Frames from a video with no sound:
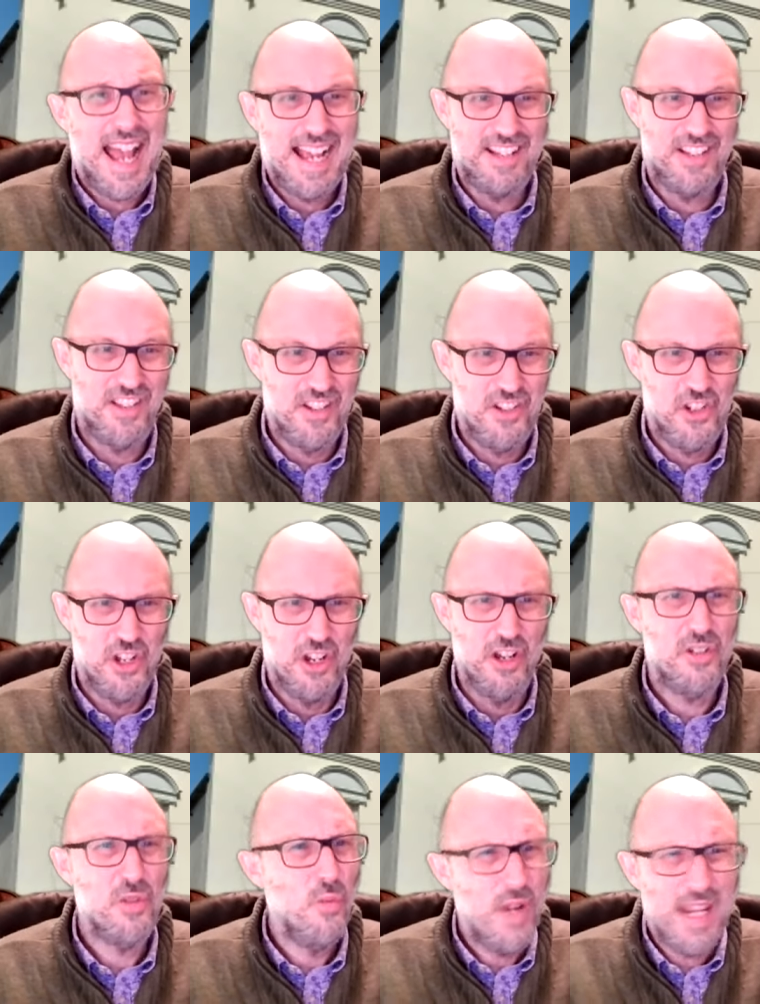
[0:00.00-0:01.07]
as the
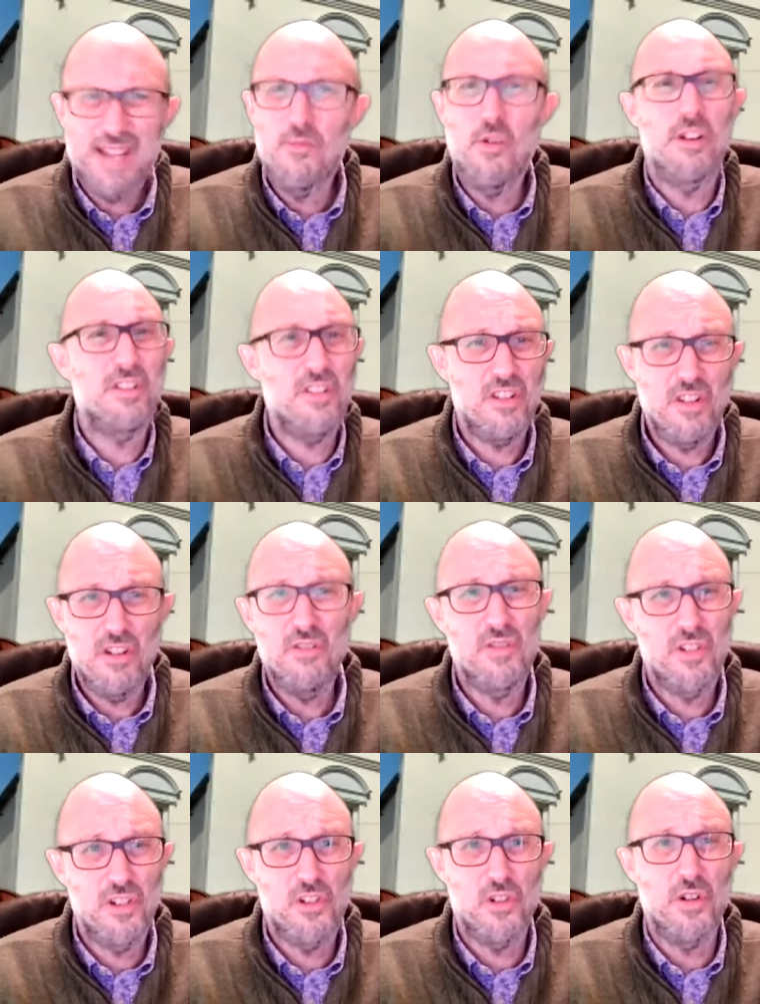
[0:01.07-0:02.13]
church. We want you
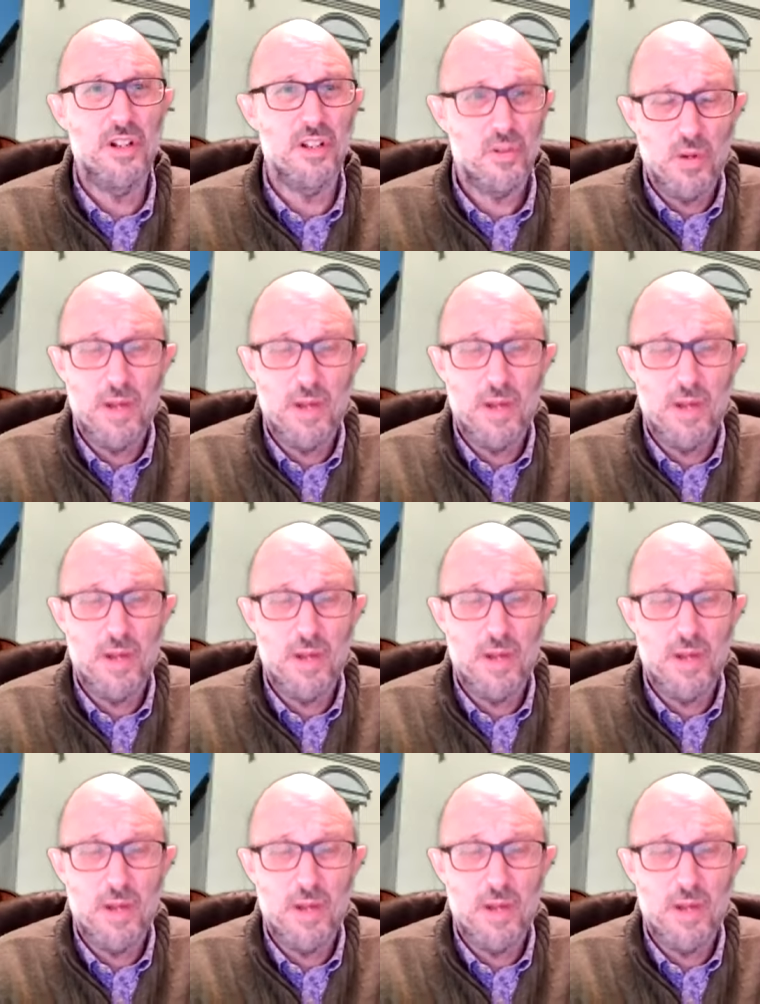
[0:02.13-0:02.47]
to join us.